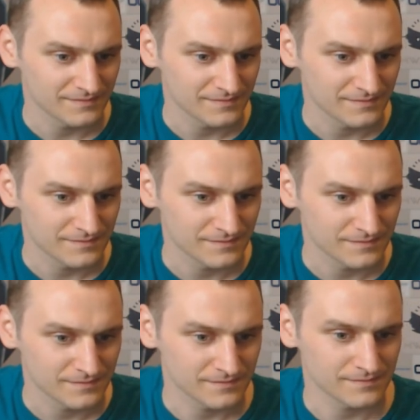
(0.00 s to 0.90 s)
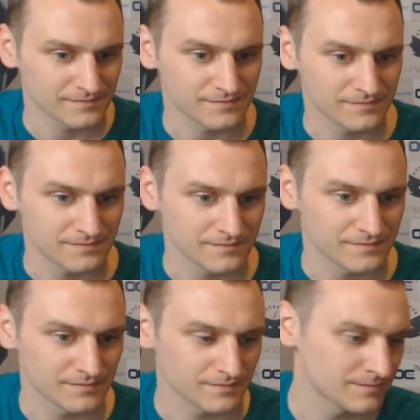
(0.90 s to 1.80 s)

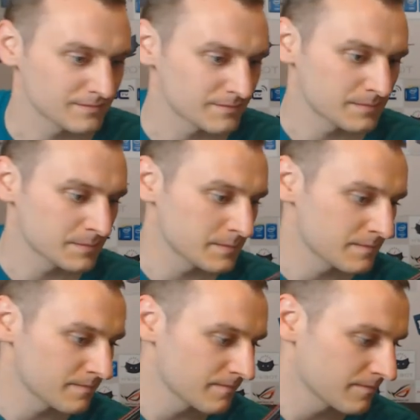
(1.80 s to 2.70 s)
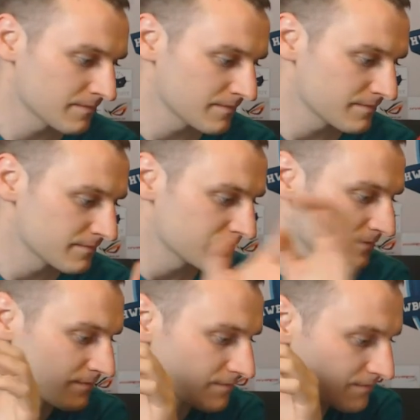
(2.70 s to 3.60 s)

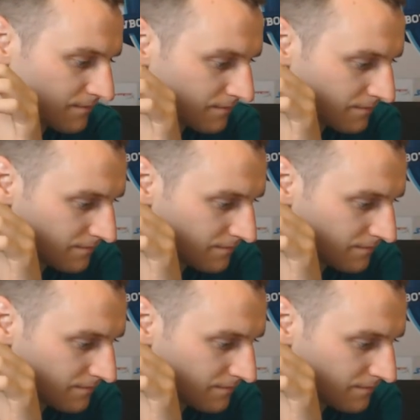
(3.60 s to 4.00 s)
This person isn't speaking.